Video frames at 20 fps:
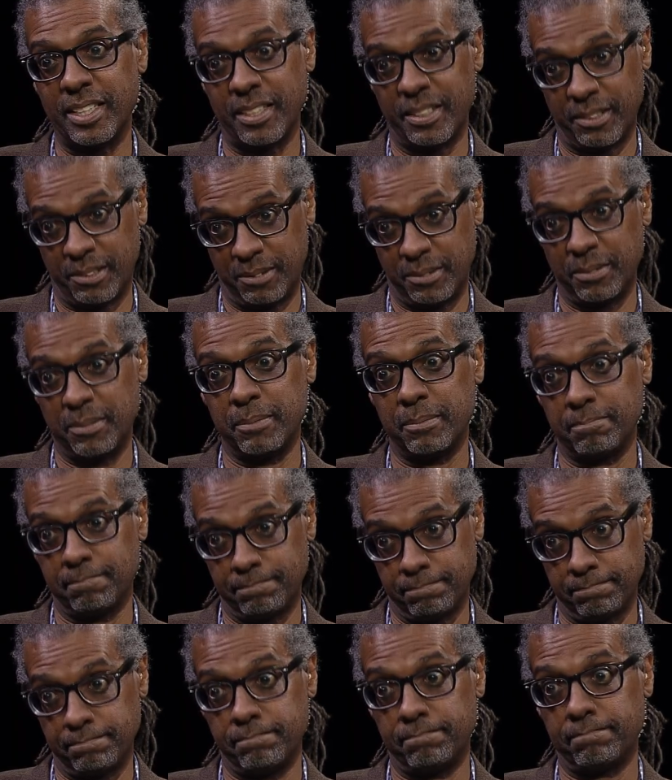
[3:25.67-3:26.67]
So
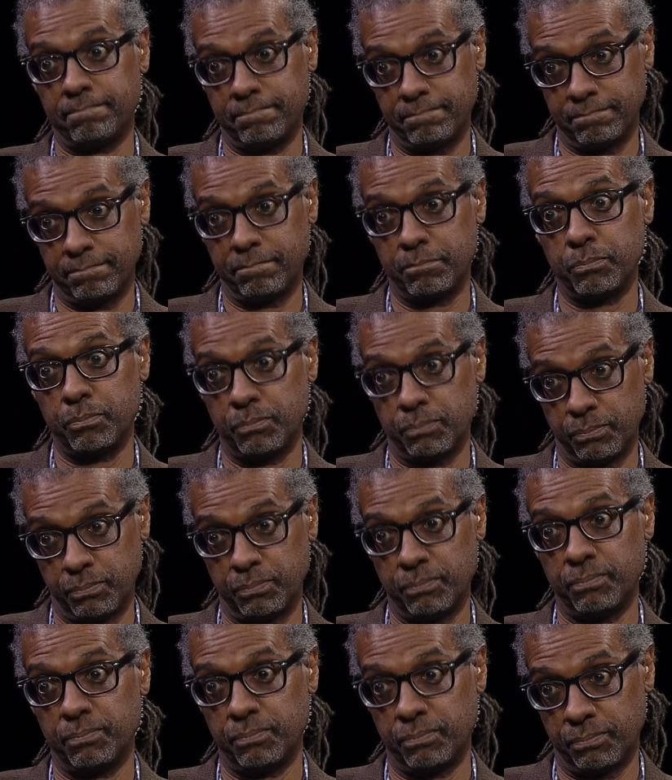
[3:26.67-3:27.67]
I like the
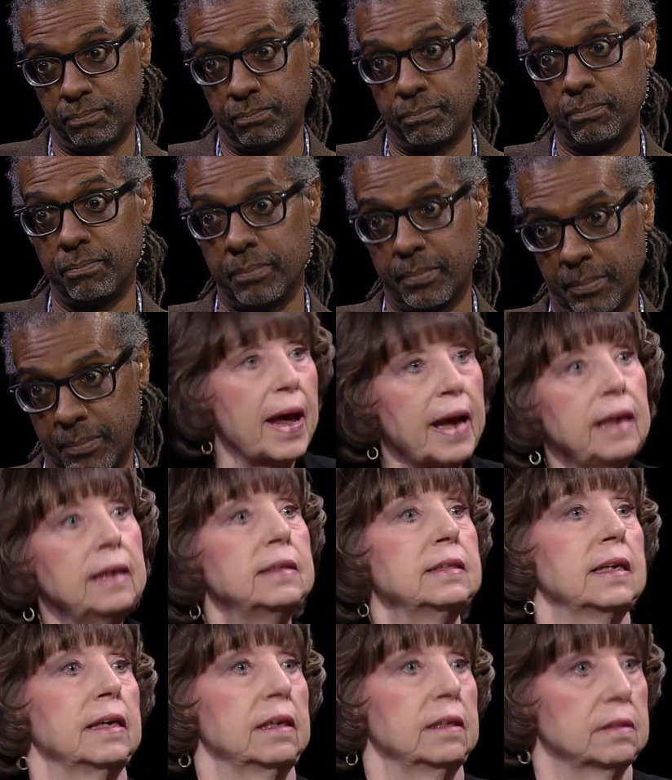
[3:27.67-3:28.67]
idea of
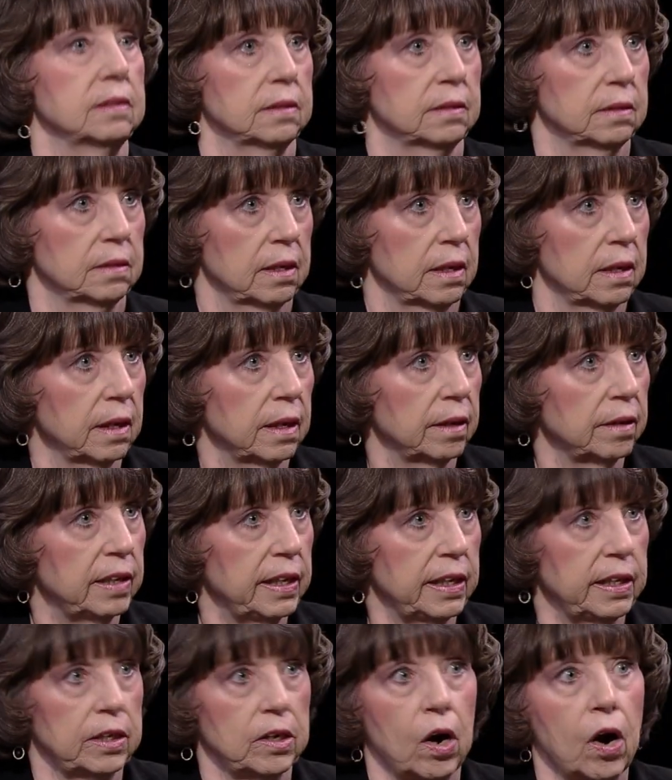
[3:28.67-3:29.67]
painting
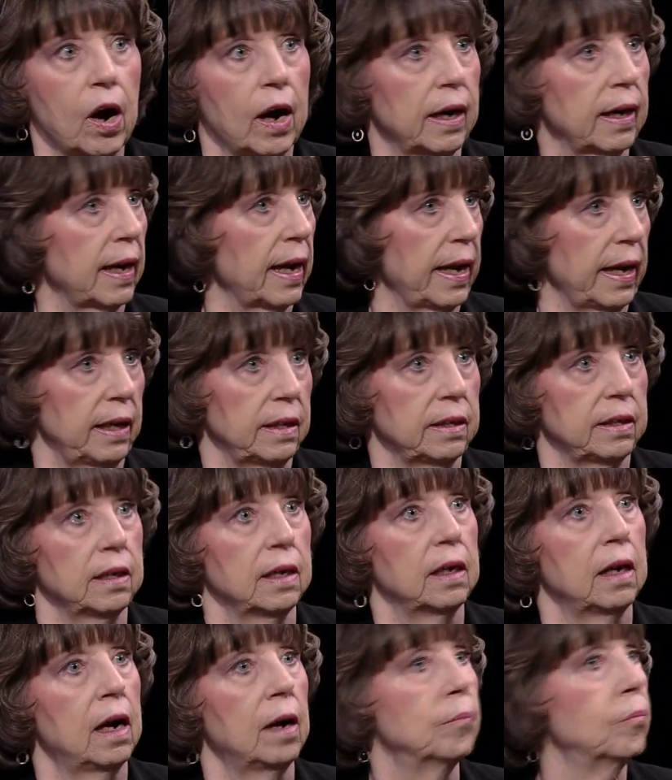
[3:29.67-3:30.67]
the ART lane
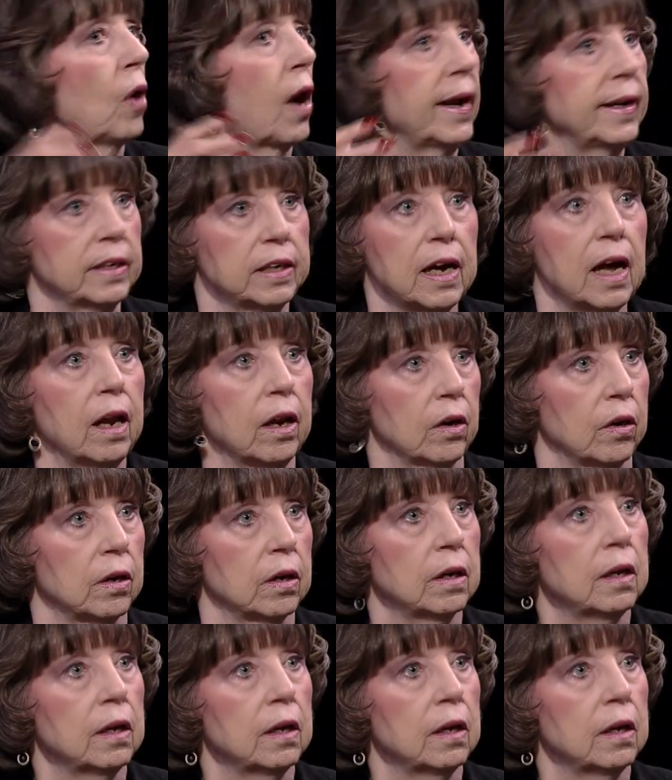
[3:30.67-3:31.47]
a bright color.